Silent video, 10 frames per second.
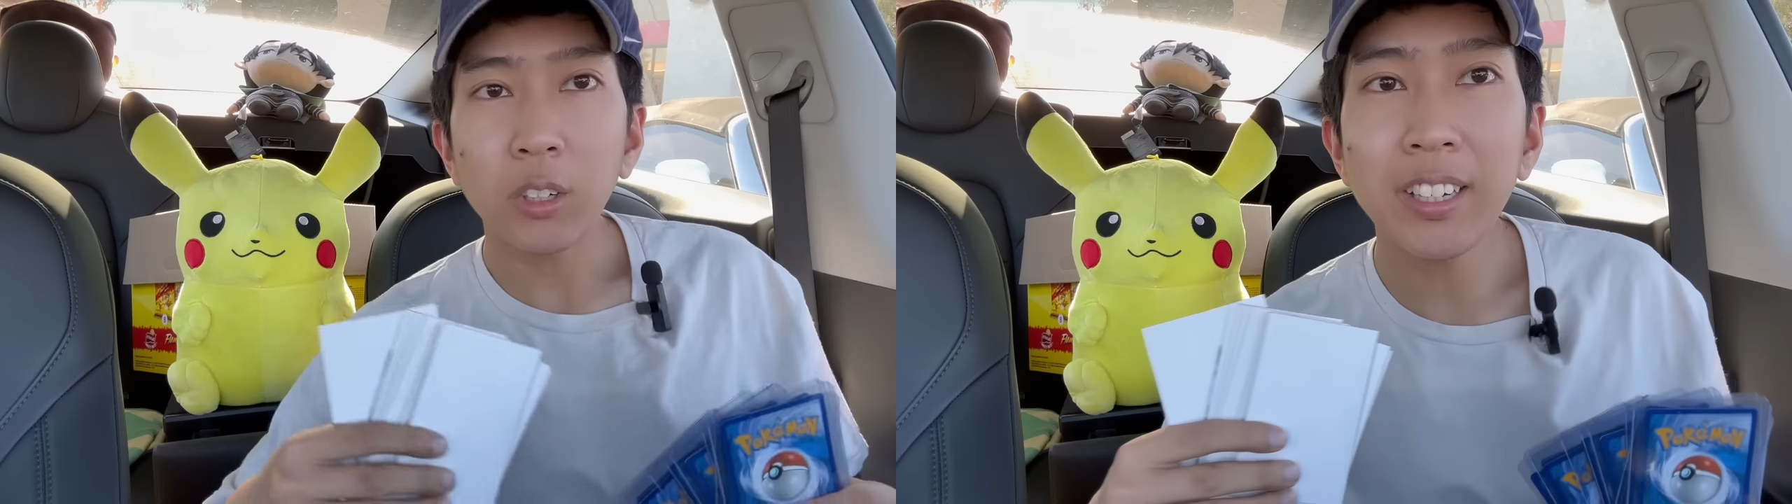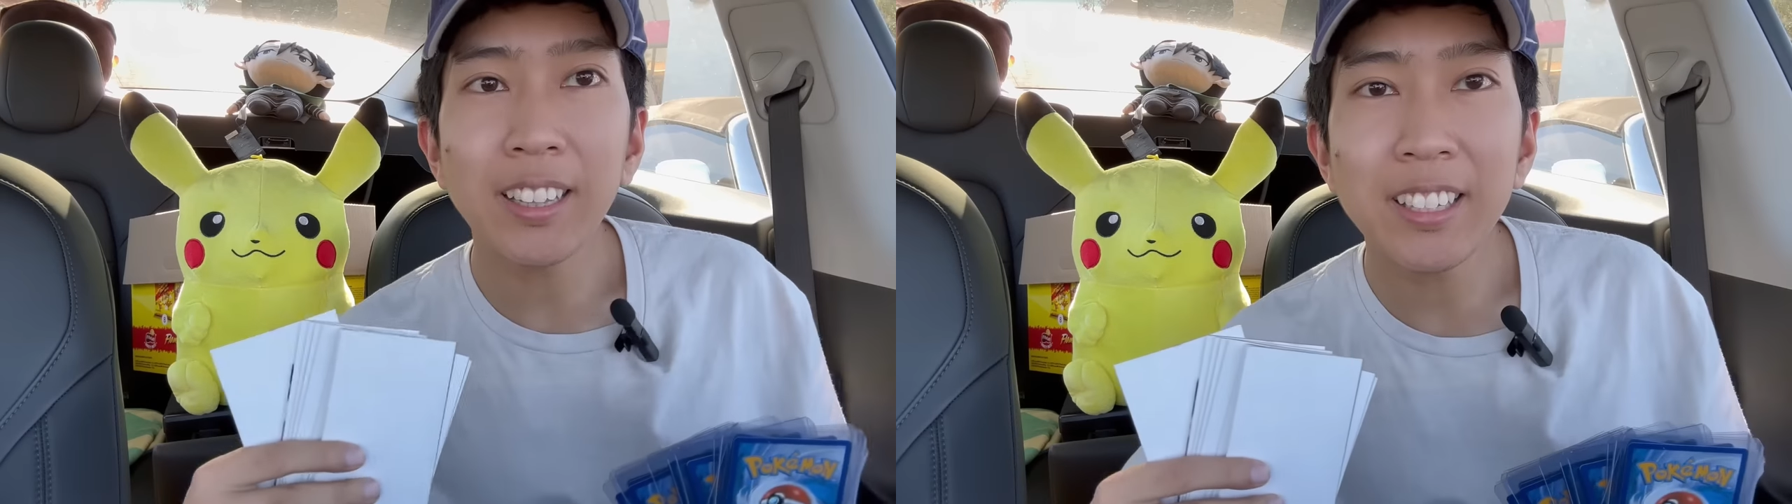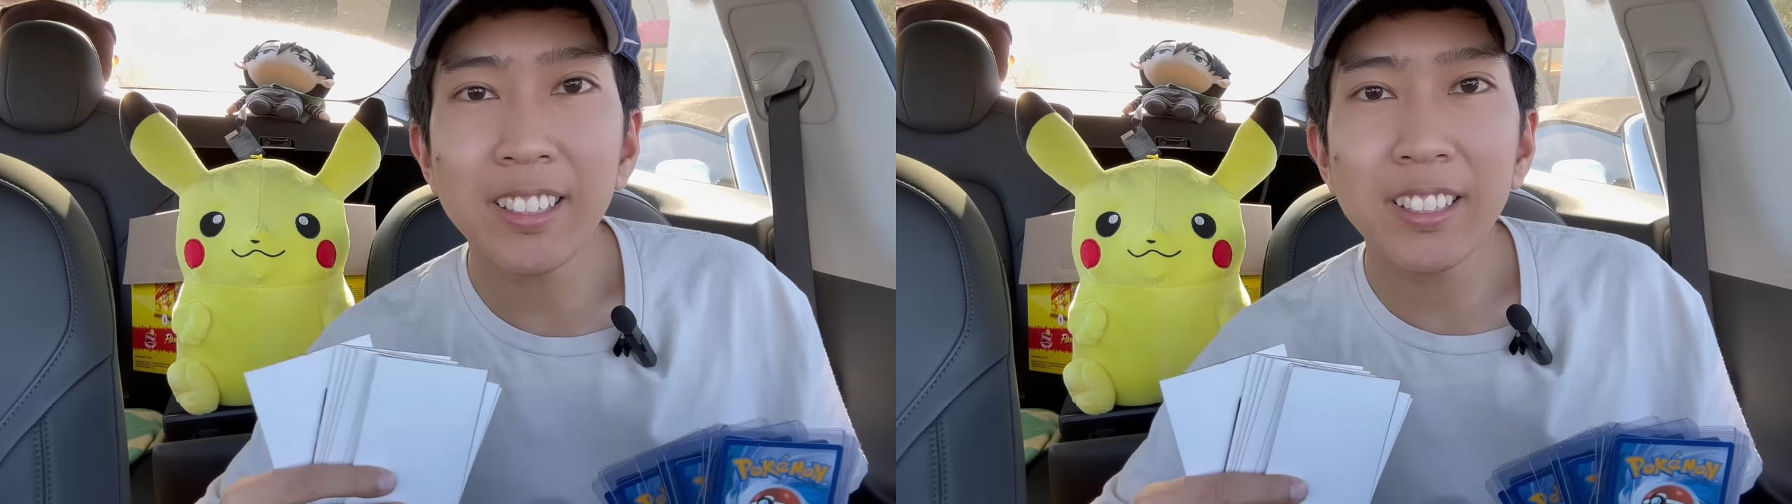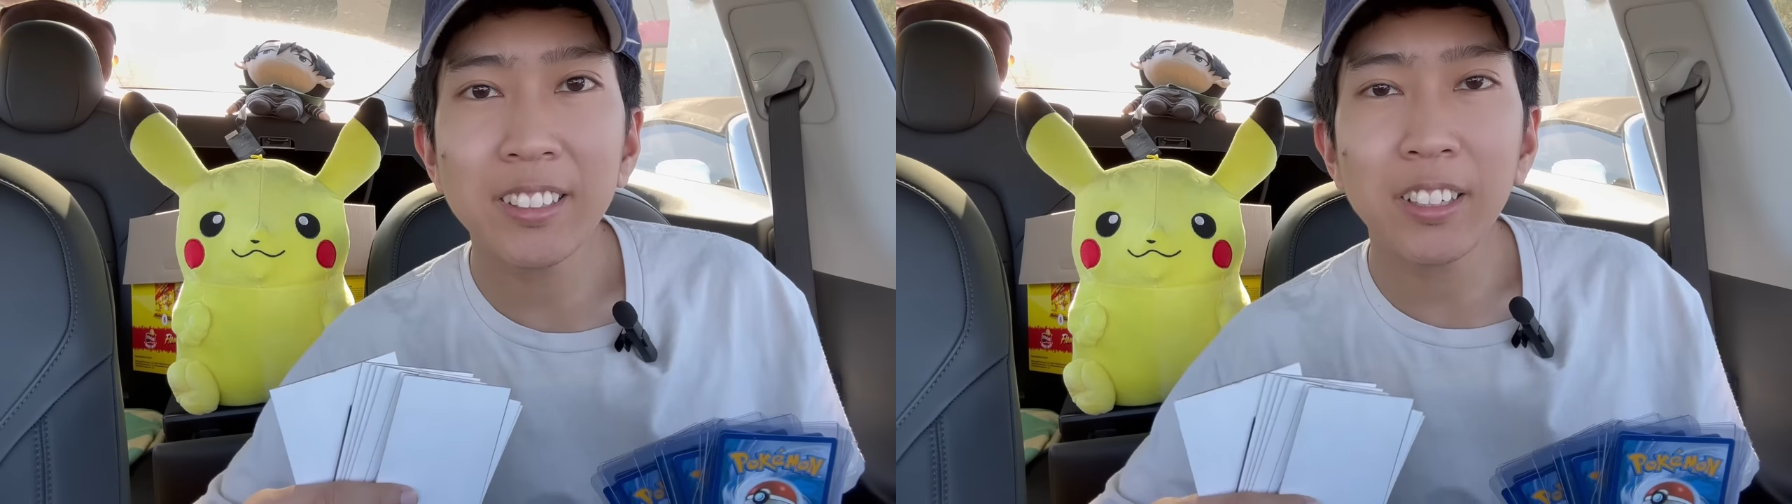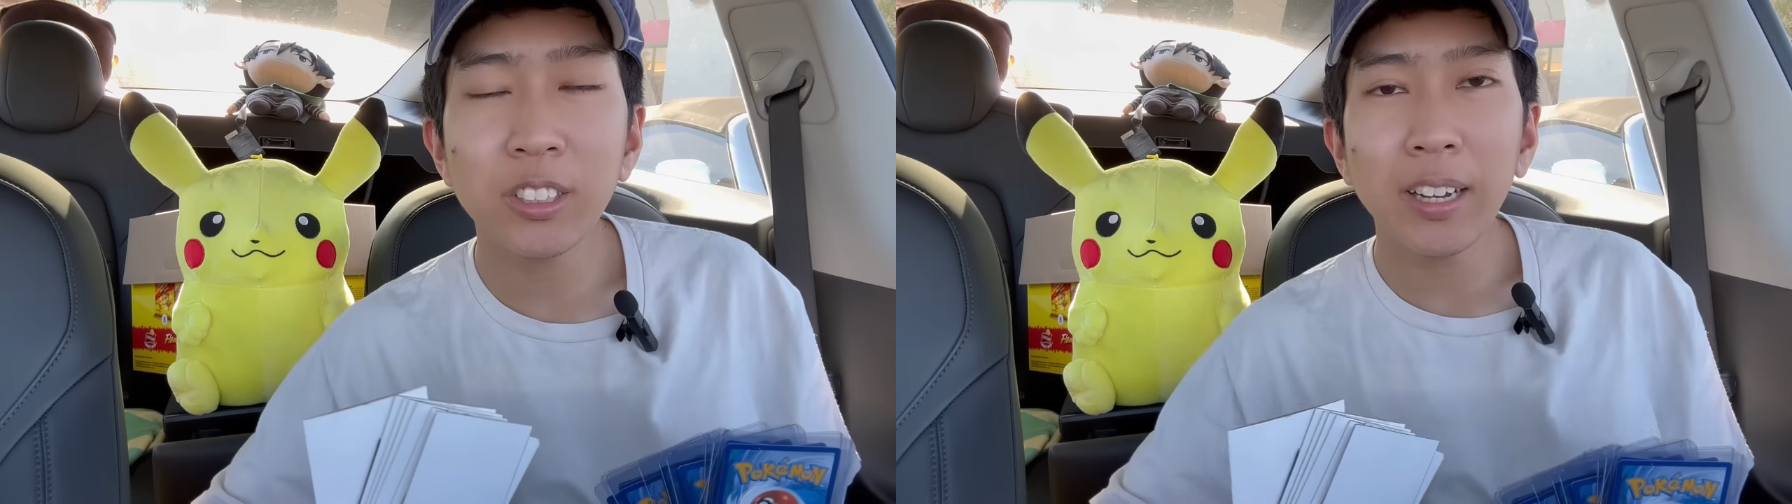So yeah, let's get
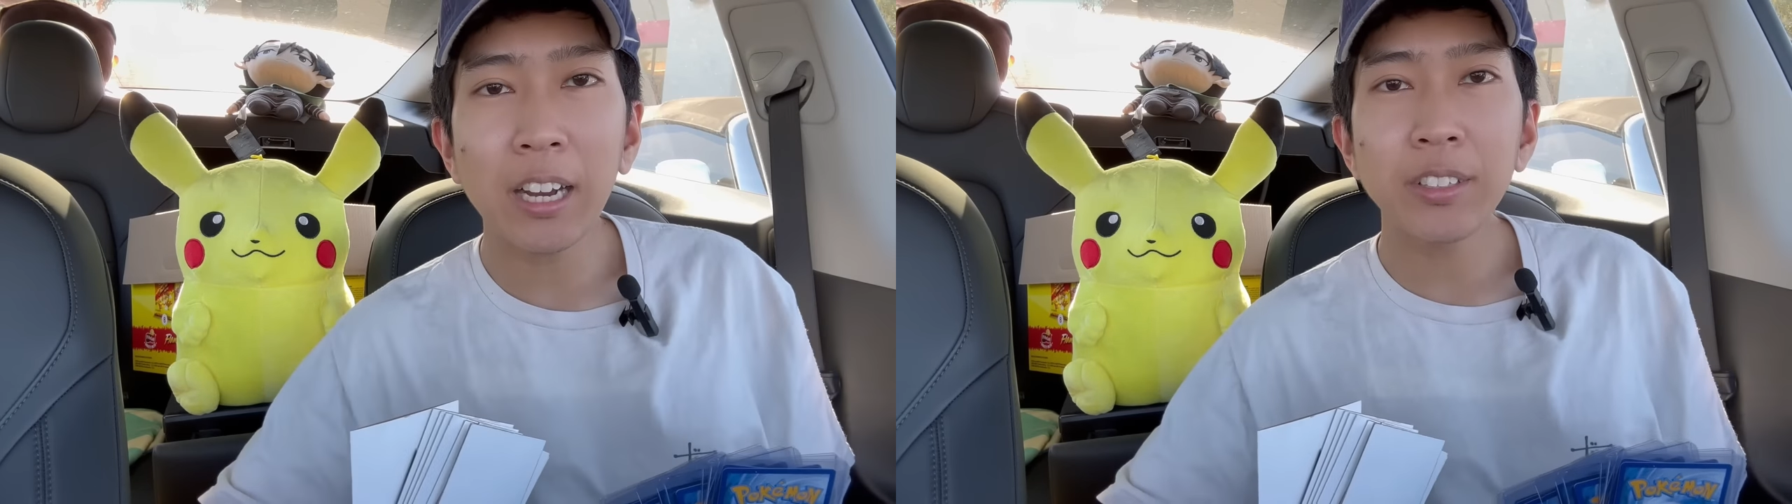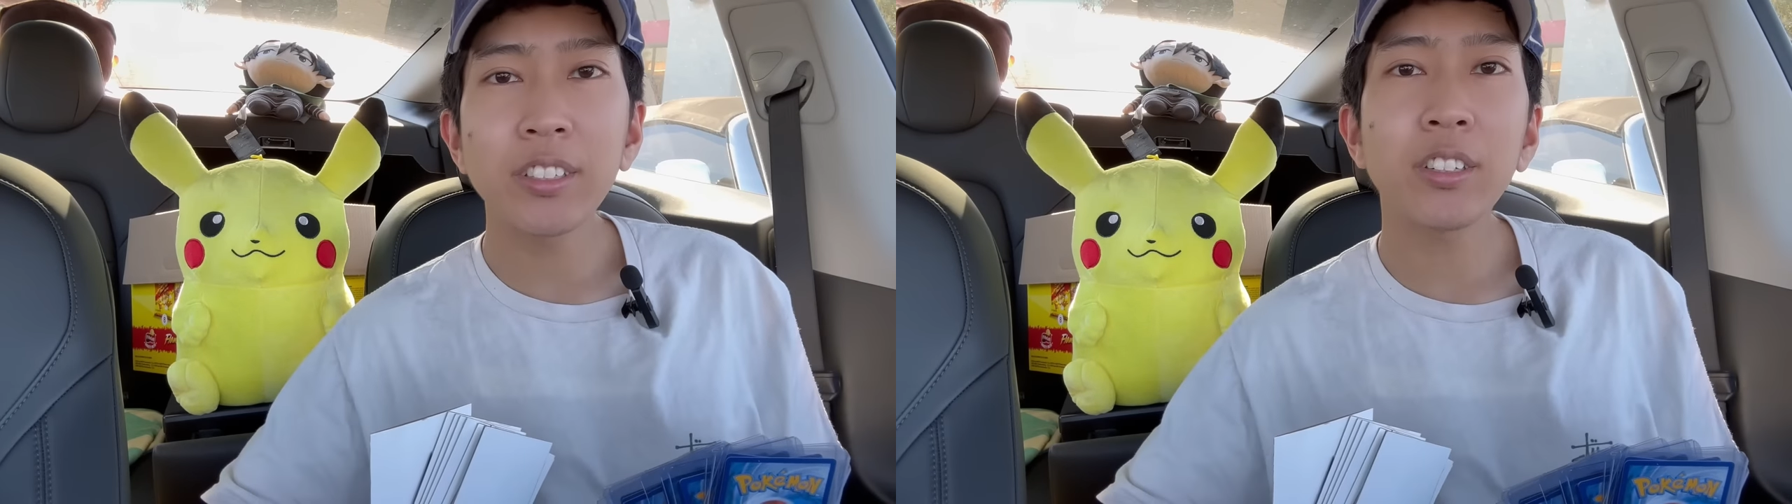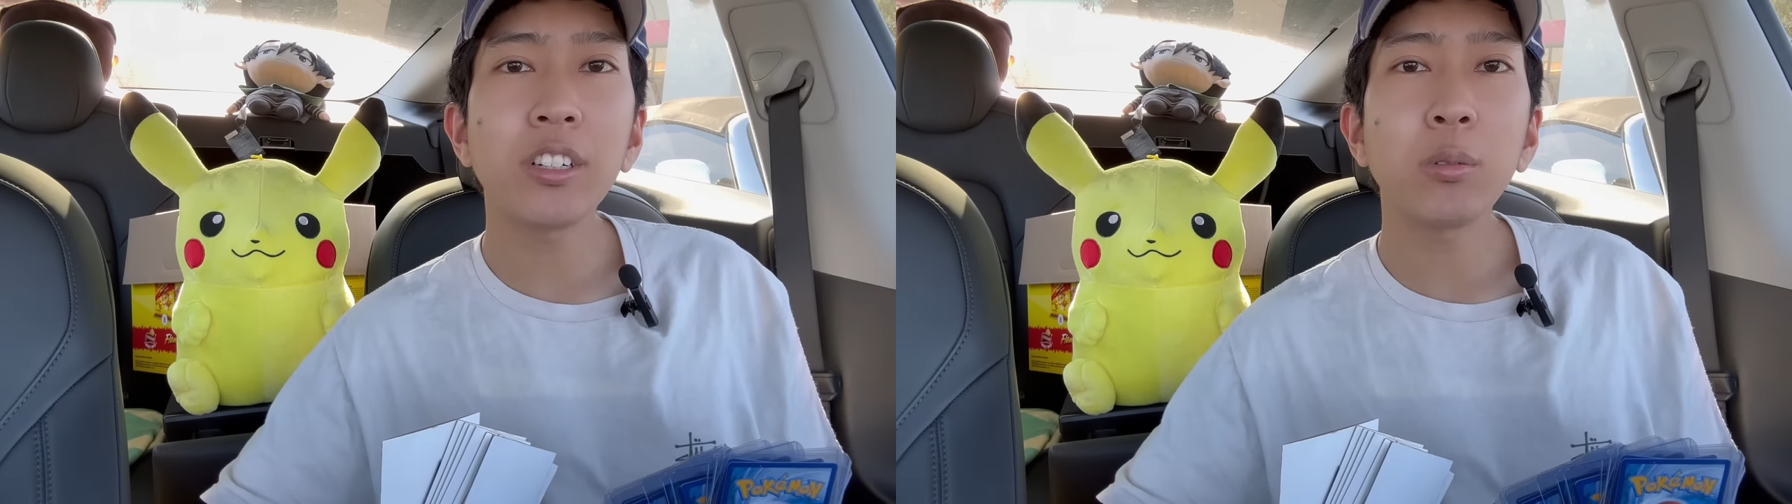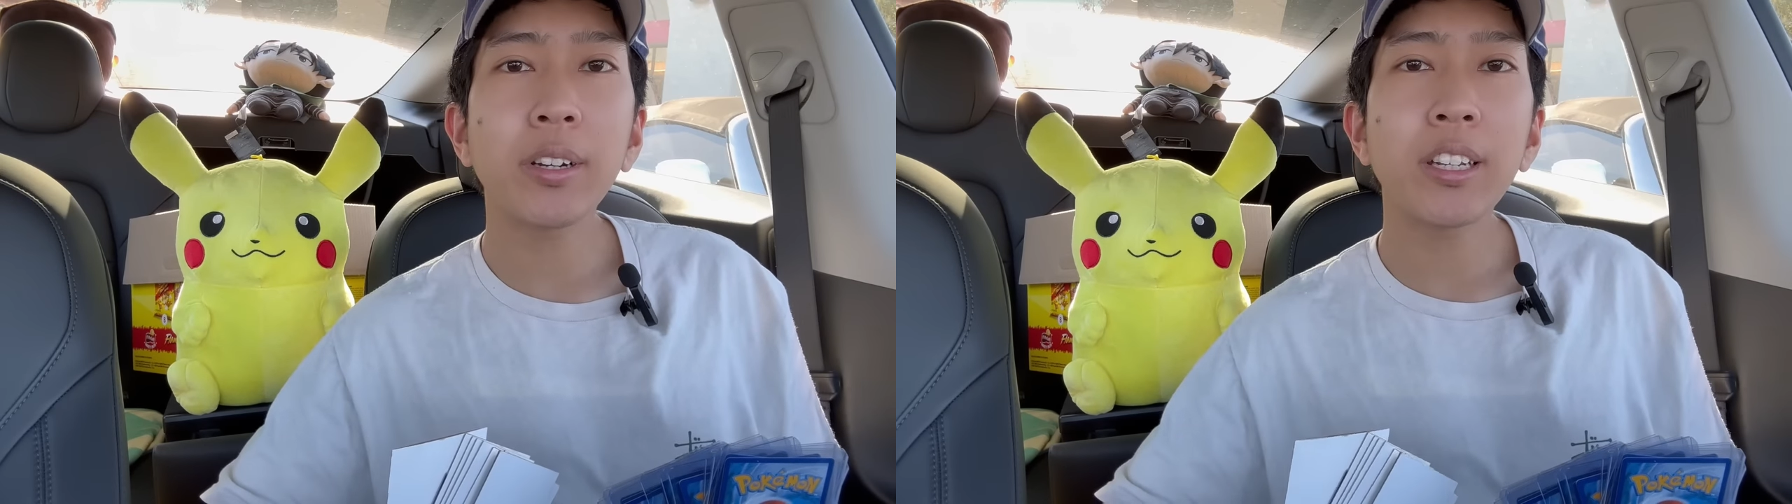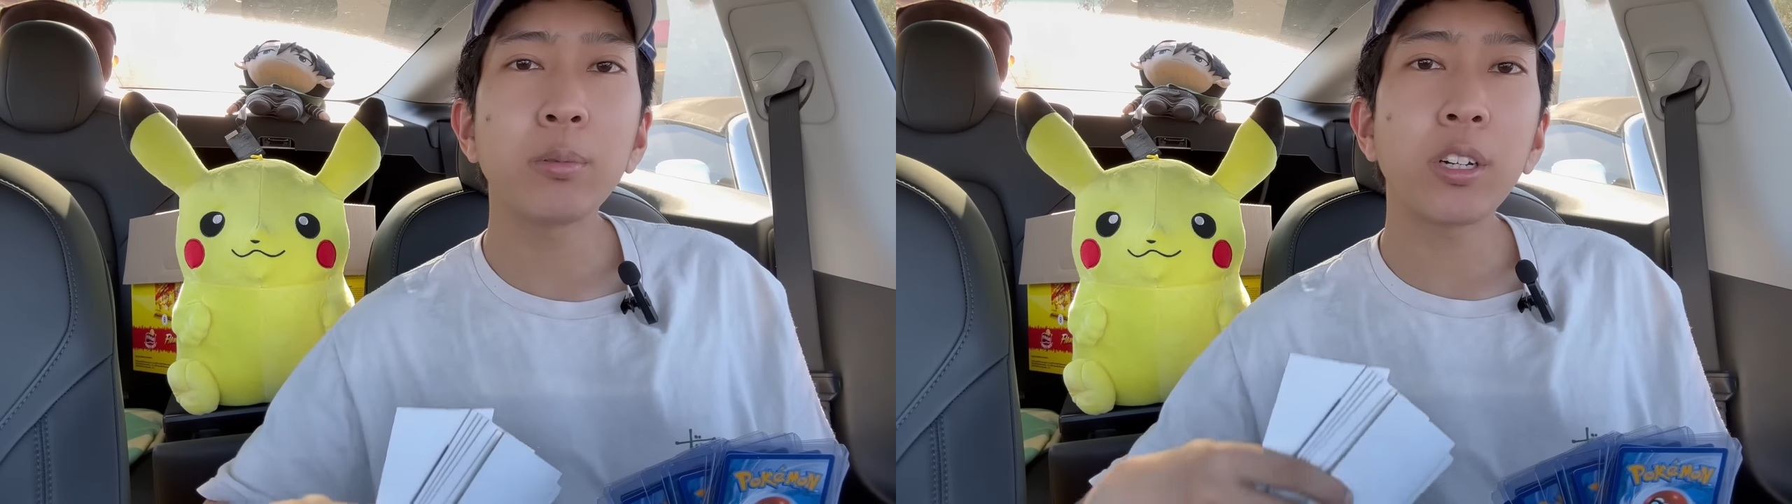started. So how this is going to
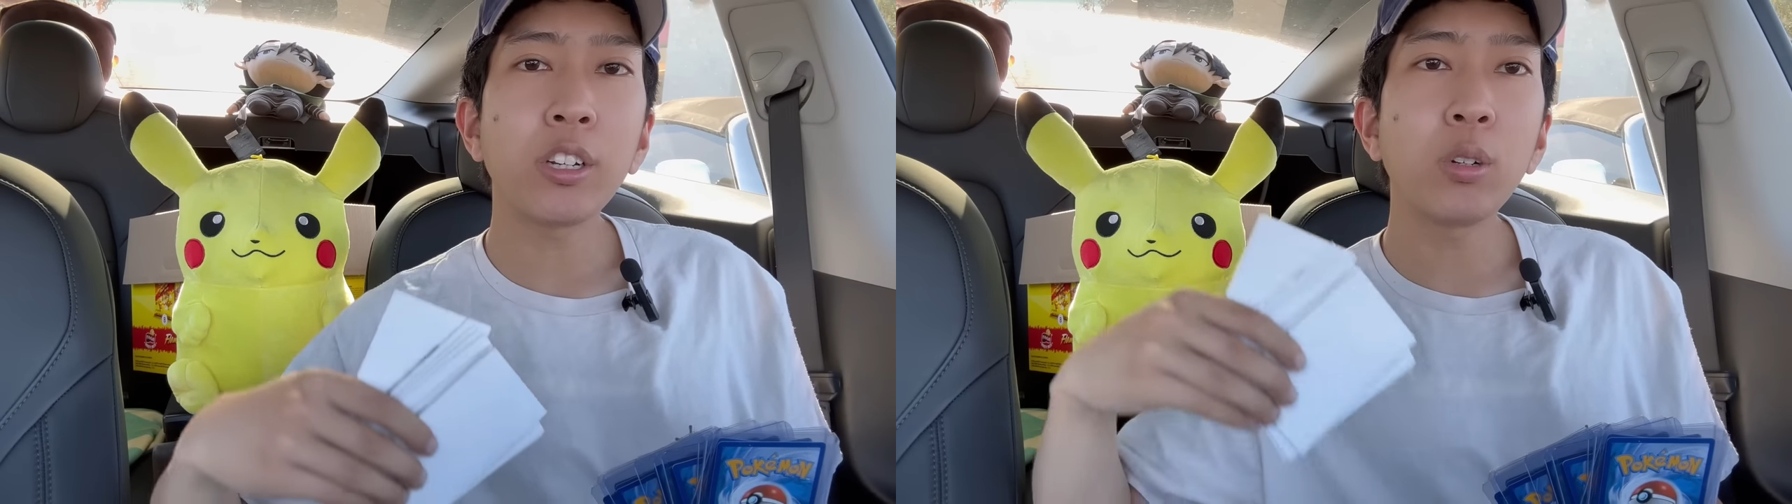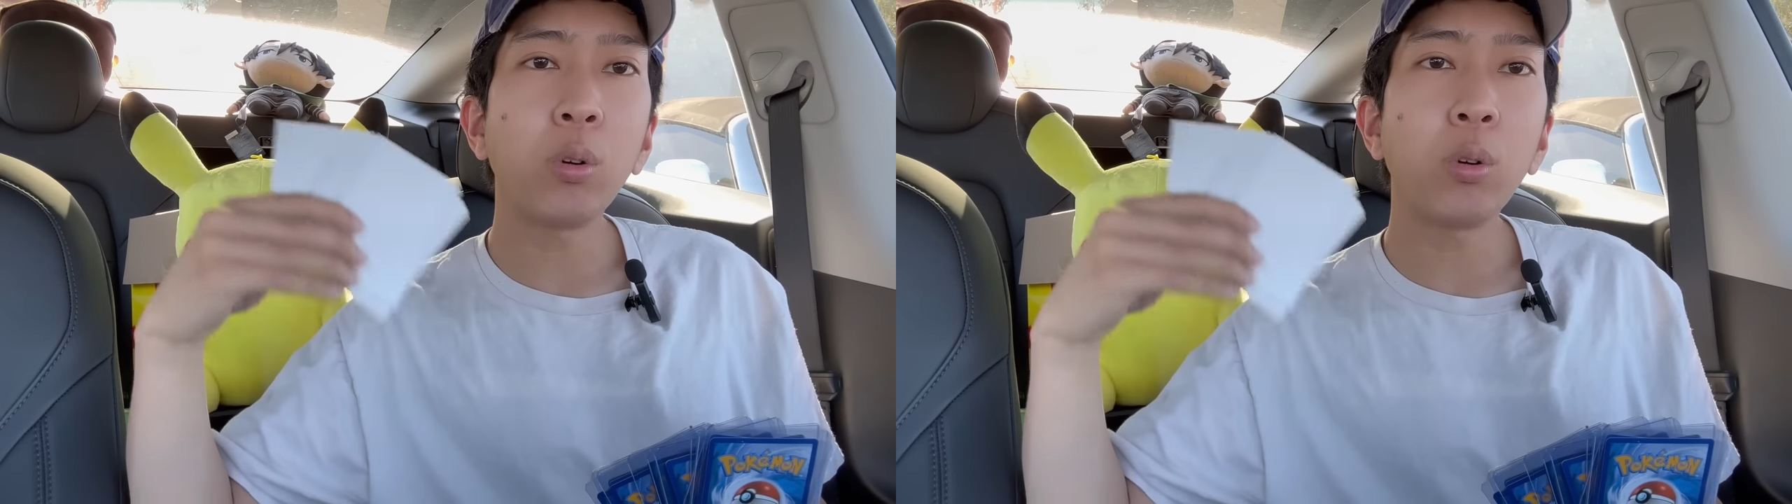work is we're going to